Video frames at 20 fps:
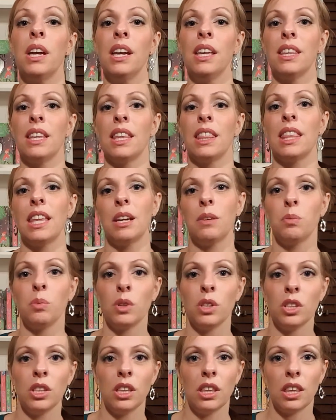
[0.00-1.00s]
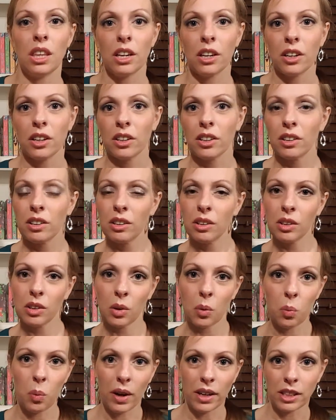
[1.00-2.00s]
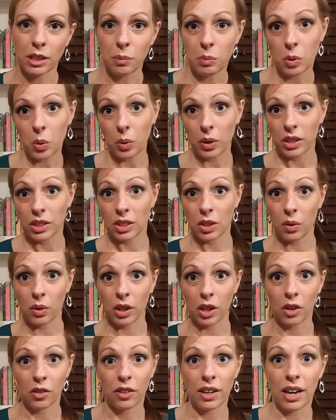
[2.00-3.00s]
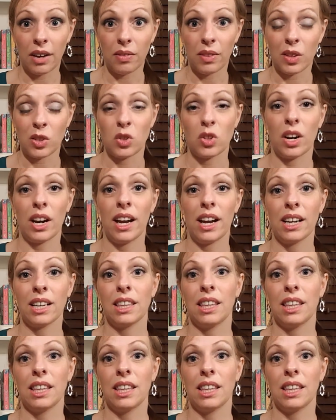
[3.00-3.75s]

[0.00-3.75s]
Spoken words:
that then when the wind-up toy is going around the track,